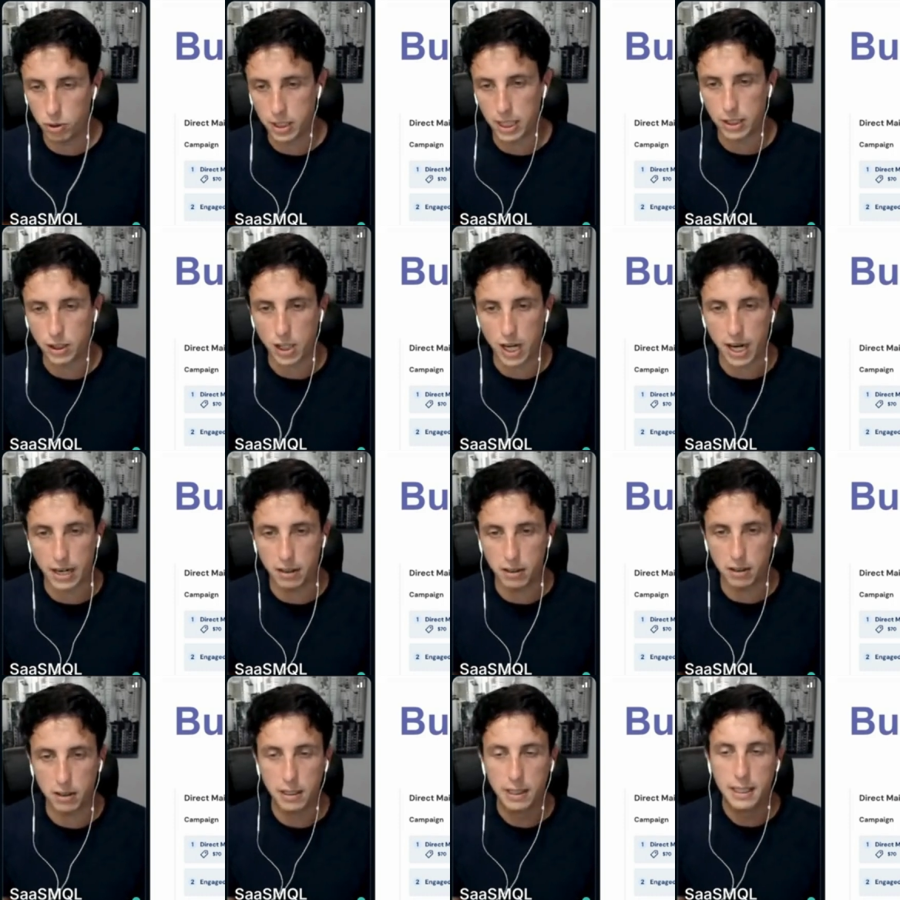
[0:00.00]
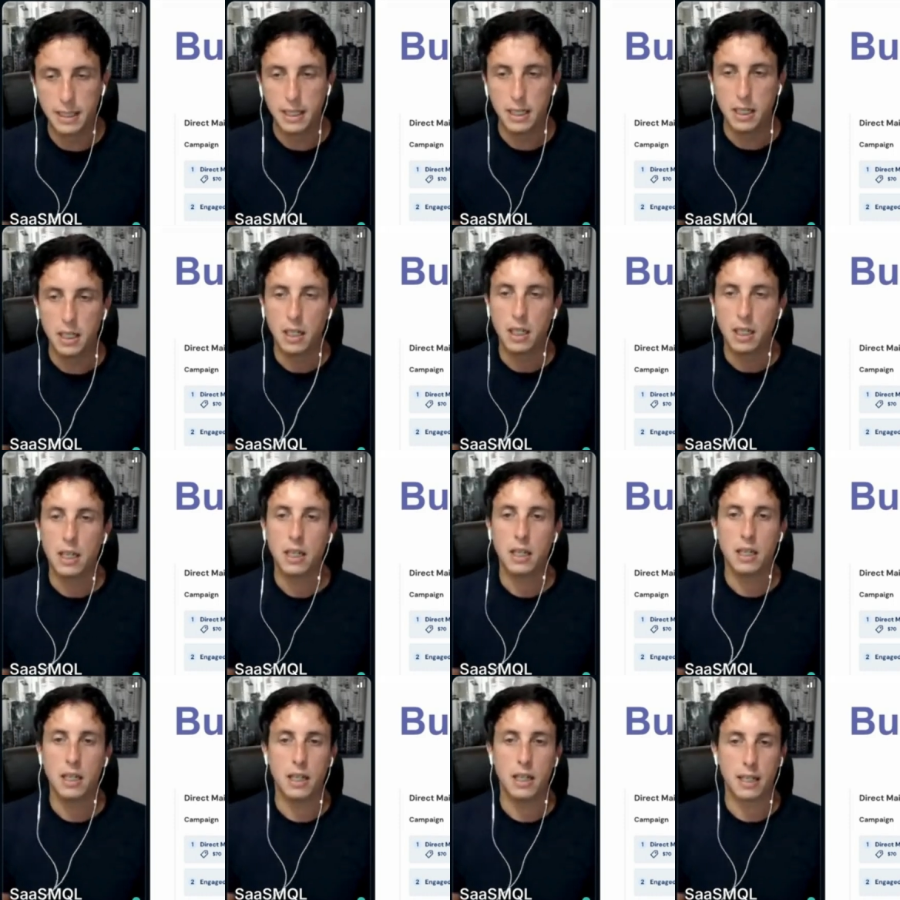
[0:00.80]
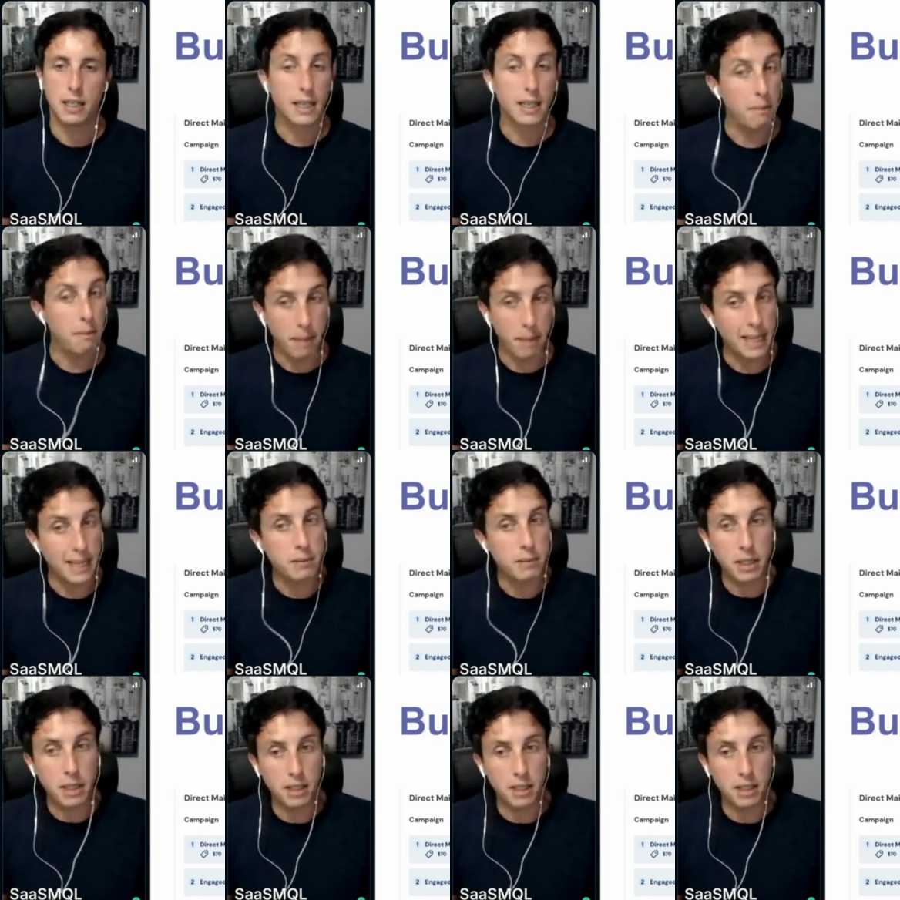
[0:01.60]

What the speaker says: multi-channel campaigns,